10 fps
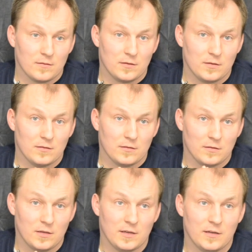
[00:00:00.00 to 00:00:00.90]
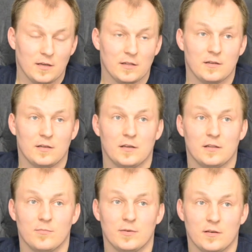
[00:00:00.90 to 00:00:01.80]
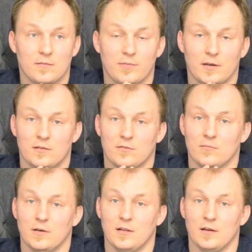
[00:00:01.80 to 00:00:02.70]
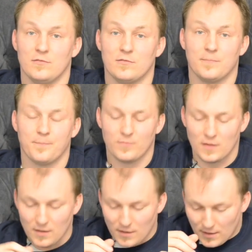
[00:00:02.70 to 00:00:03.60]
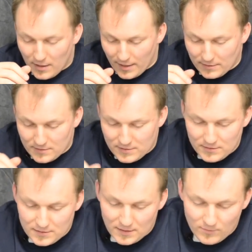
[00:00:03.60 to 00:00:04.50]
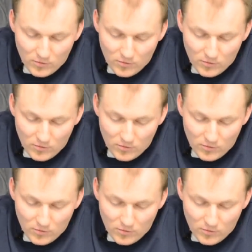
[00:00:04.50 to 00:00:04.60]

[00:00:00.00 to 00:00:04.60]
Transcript: he, he, he, he had a big impact on my life. And since that